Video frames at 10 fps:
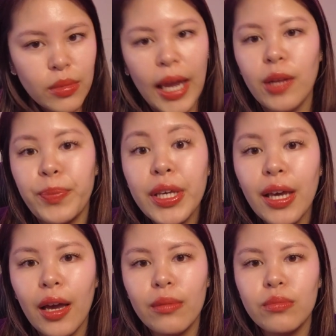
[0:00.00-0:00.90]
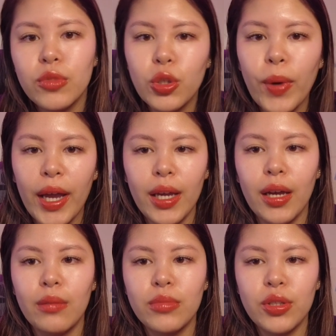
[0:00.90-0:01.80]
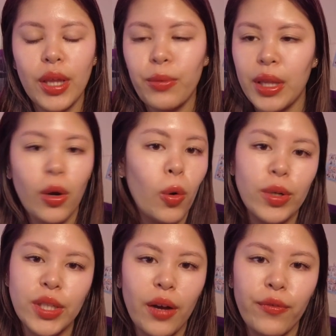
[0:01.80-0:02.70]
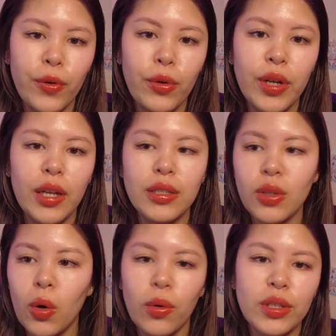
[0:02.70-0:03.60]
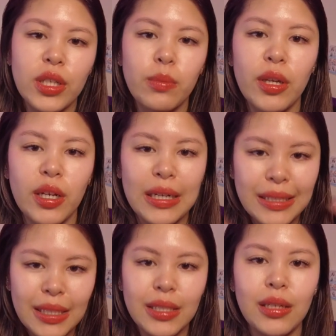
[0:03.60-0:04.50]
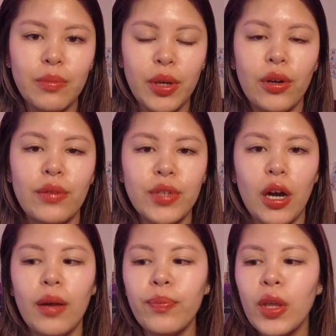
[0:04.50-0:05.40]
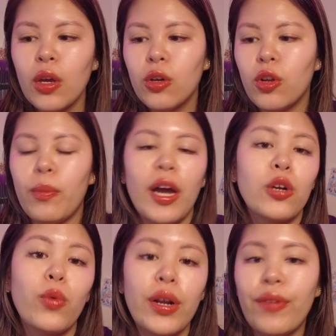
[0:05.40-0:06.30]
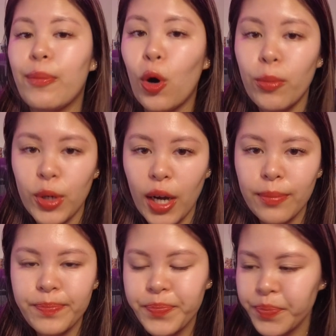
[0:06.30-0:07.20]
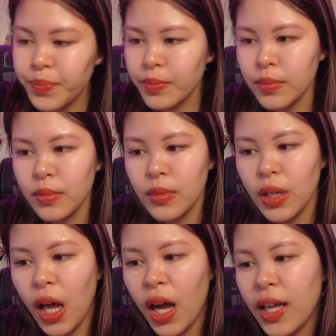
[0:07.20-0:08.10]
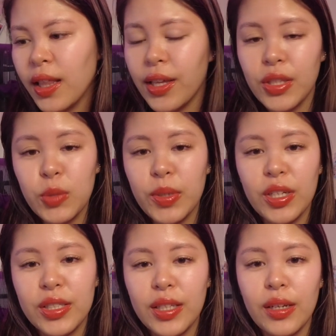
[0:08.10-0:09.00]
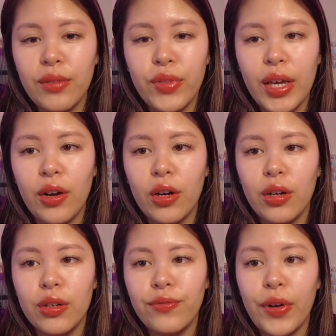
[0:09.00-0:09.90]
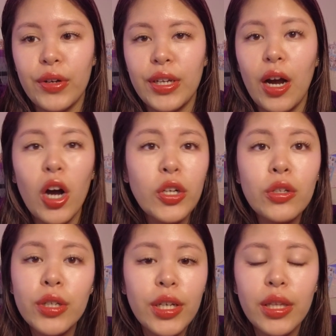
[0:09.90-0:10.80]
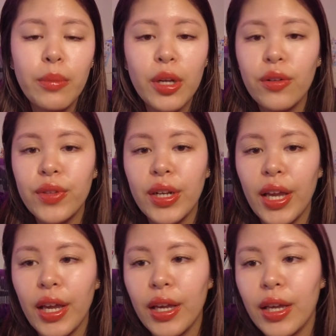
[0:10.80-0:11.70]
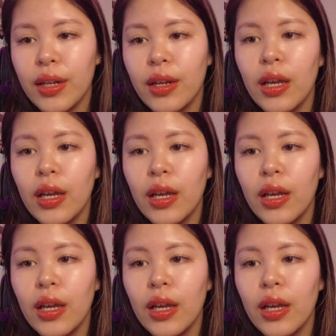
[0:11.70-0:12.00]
8 p.m., 2 a.m. So that way they always have food, and it's always going to be in a consistent period of time, no matter what, if I'm home or not. I like this because then if they are very hungry in the middle of the day